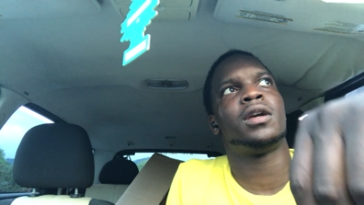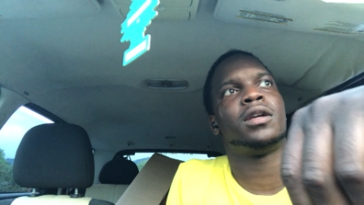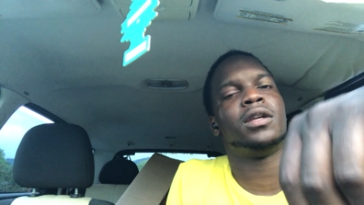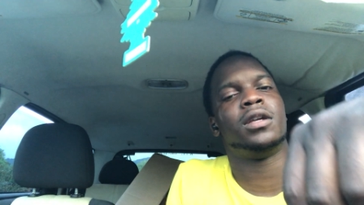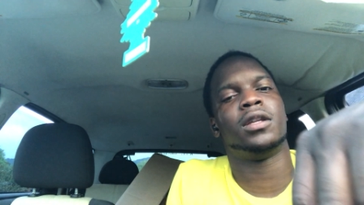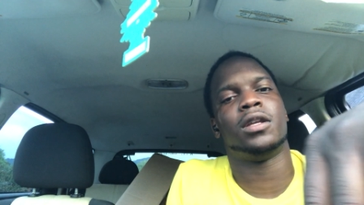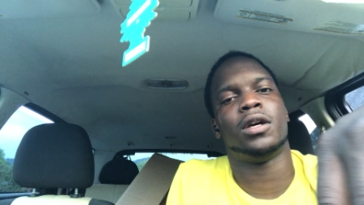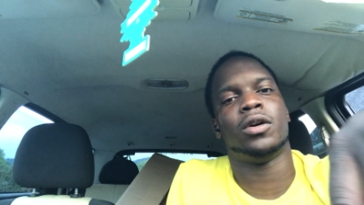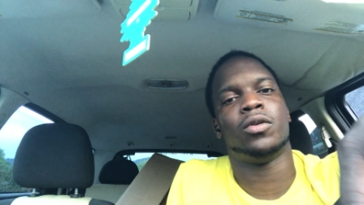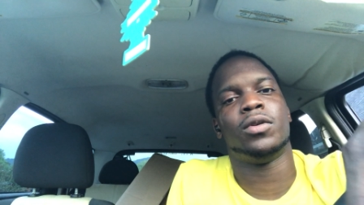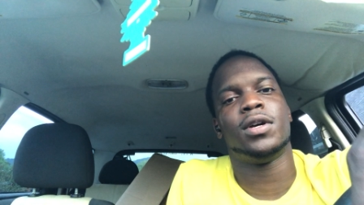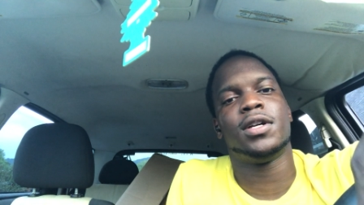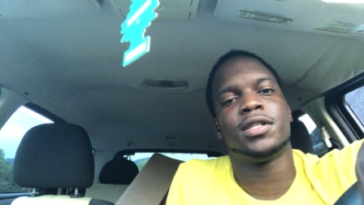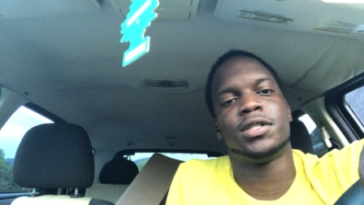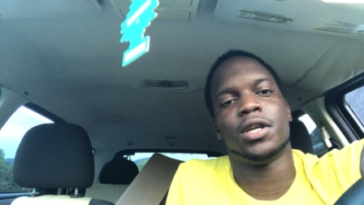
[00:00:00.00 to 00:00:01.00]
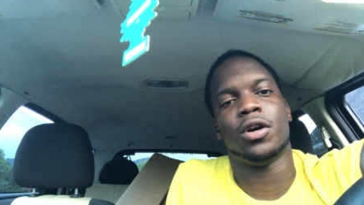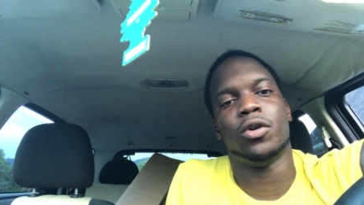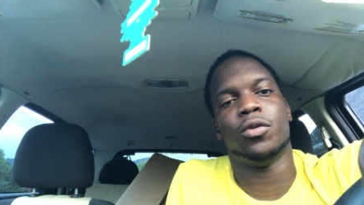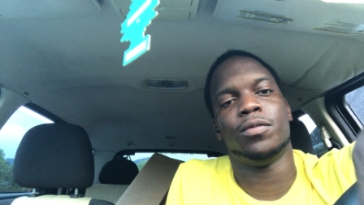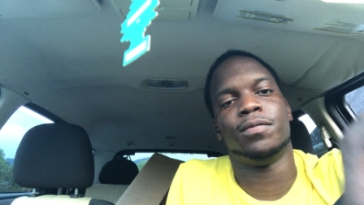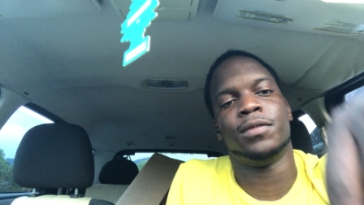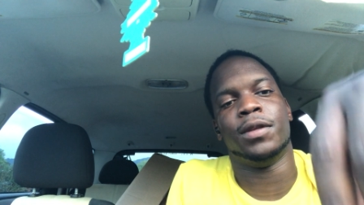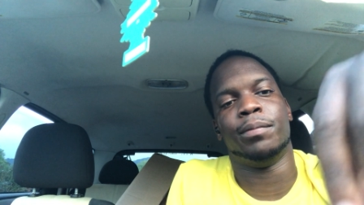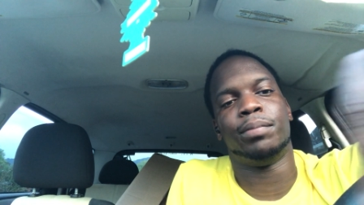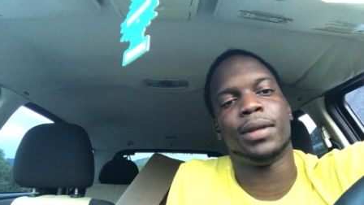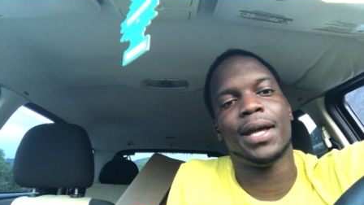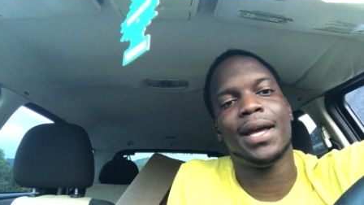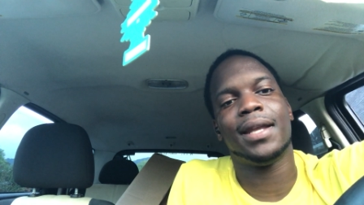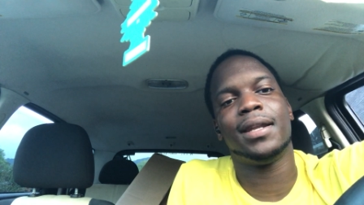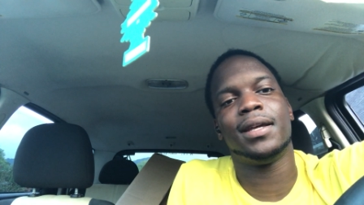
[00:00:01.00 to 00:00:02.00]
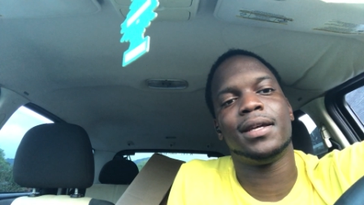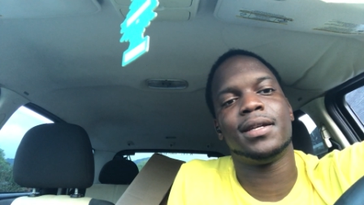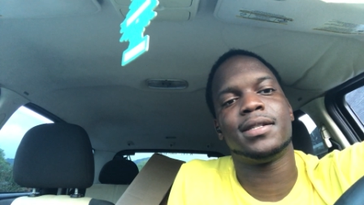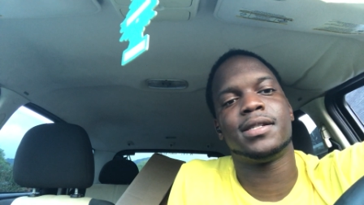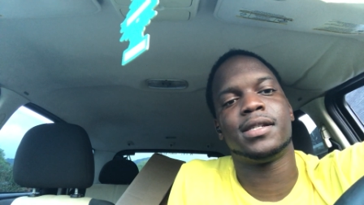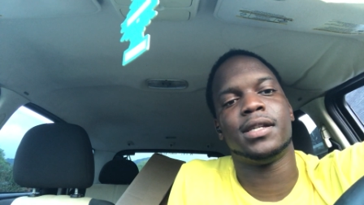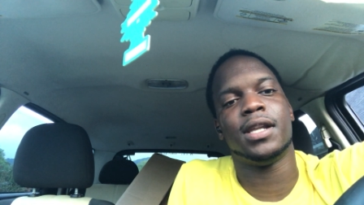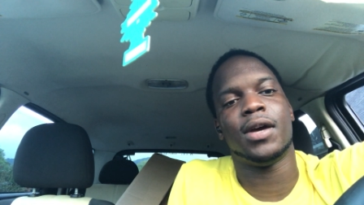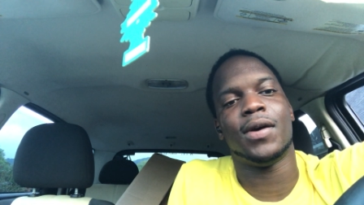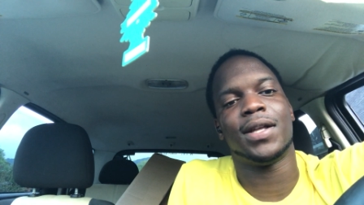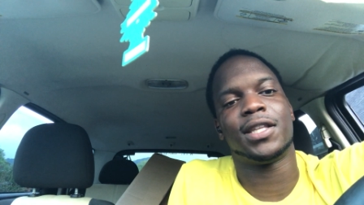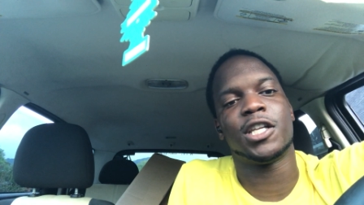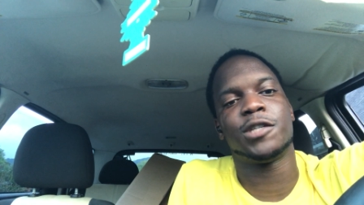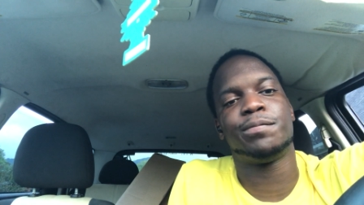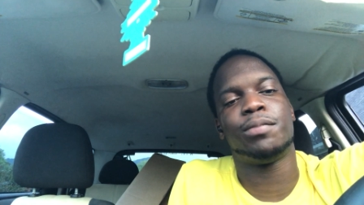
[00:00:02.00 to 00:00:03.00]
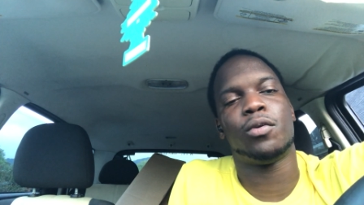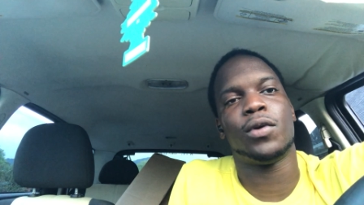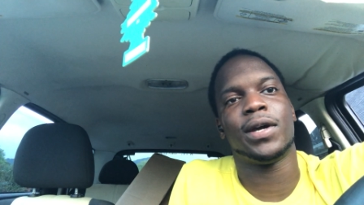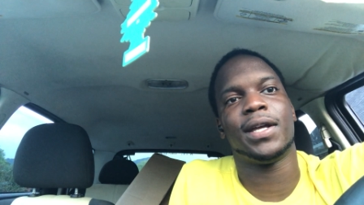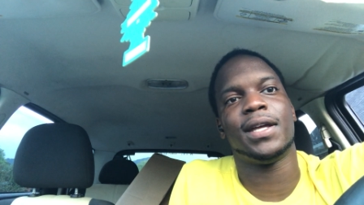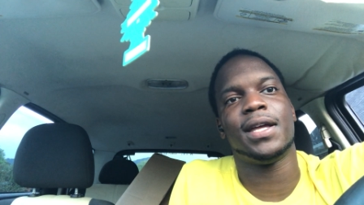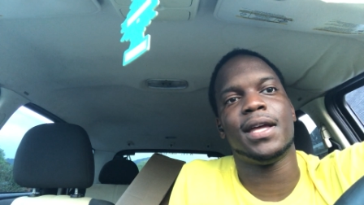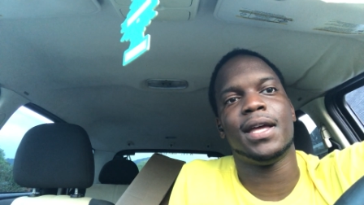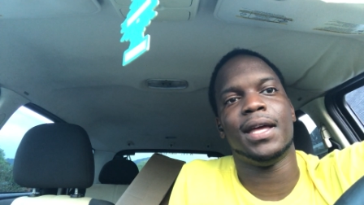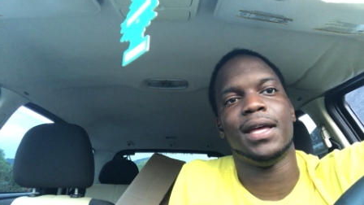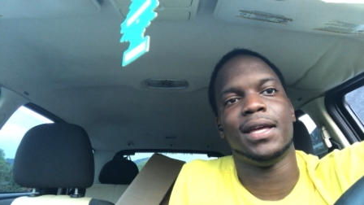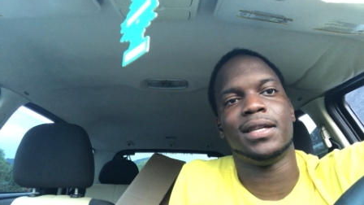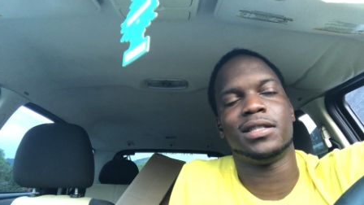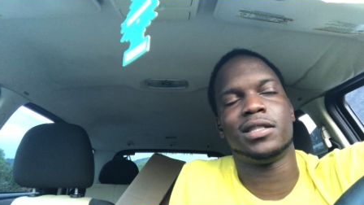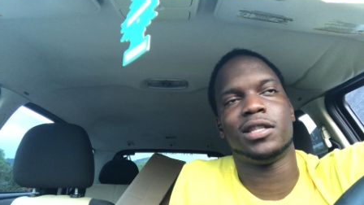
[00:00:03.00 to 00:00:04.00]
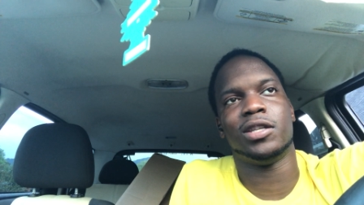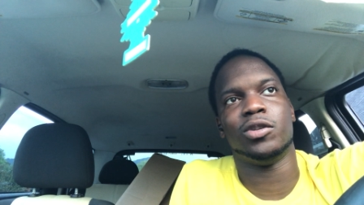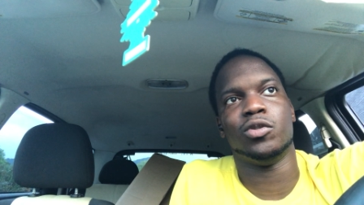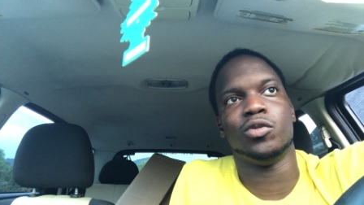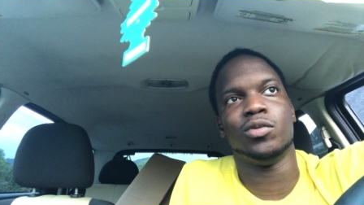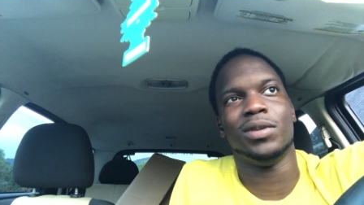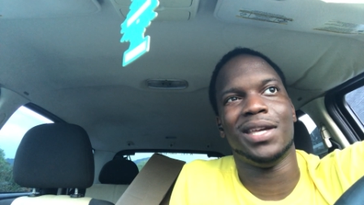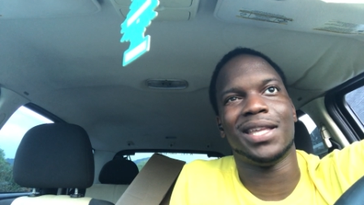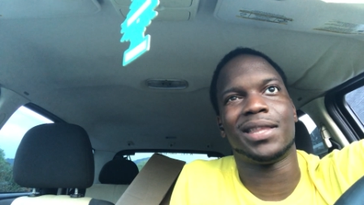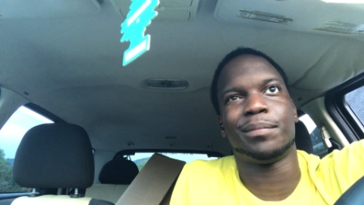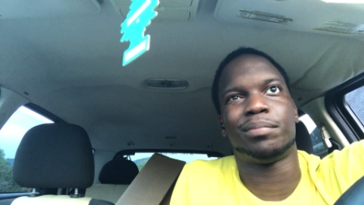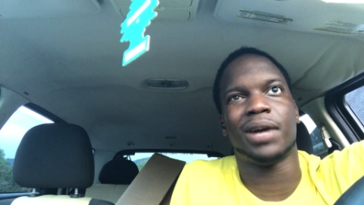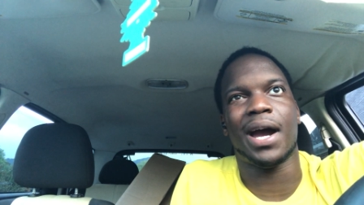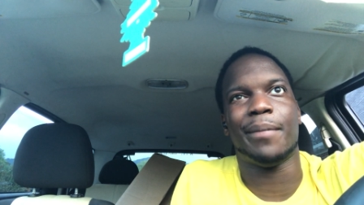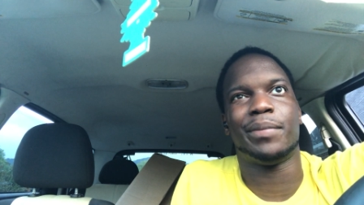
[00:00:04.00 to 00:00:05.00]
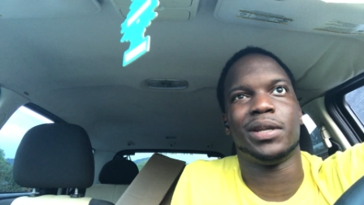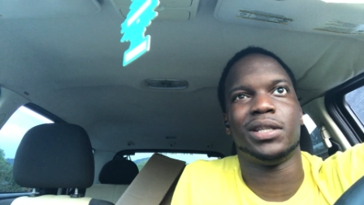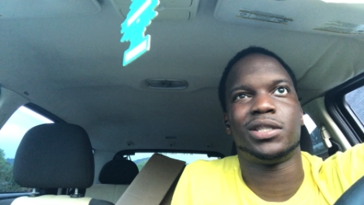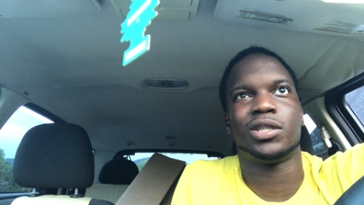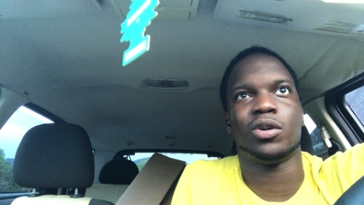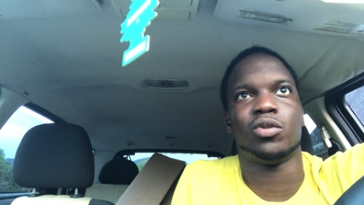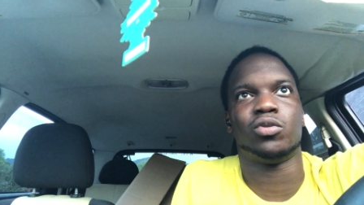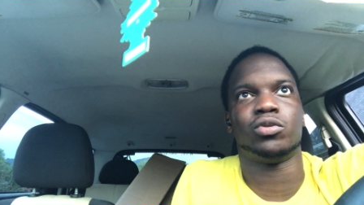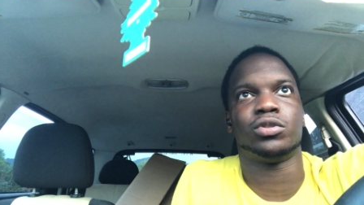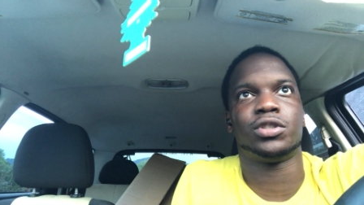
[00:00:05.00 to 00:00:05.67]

you know. So the plan is, you know, at this point is to get the property sold.